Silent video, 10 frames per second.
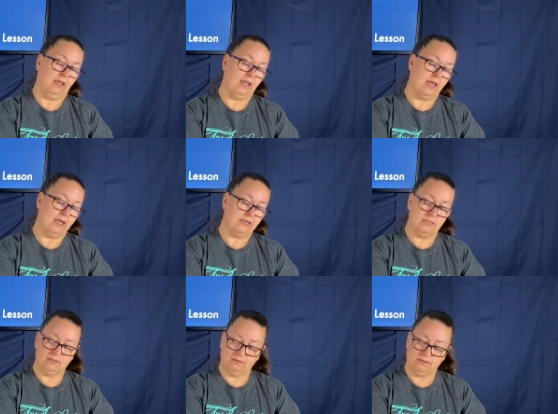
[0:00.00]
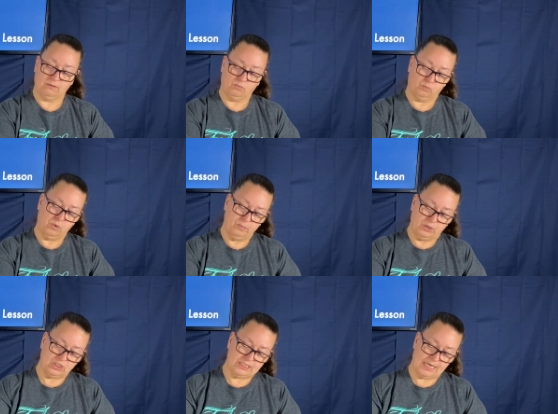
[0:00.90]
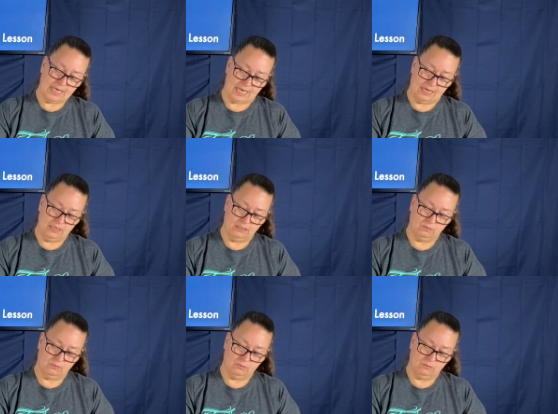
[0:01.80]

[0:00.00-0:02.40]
And when we're done,